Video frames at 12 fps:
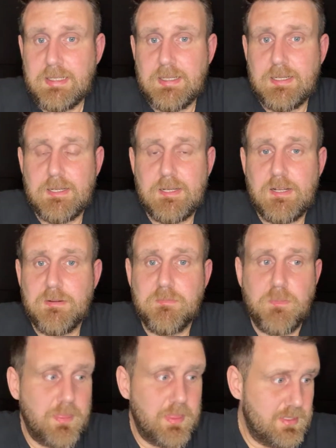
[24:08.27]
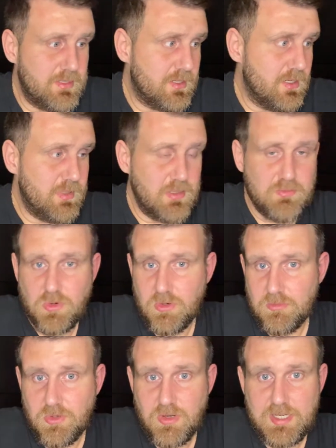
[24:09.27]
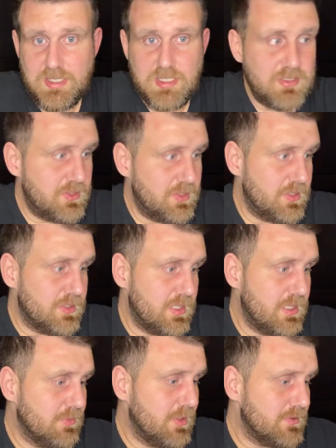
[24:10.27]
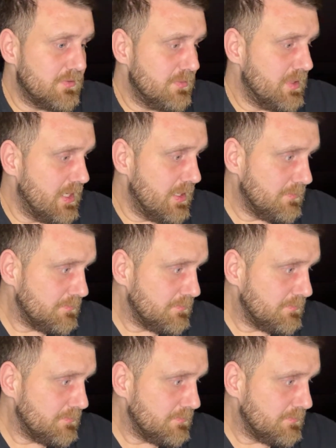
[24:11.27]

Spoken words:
There's going to be more and more added, as you can see, the ones from here.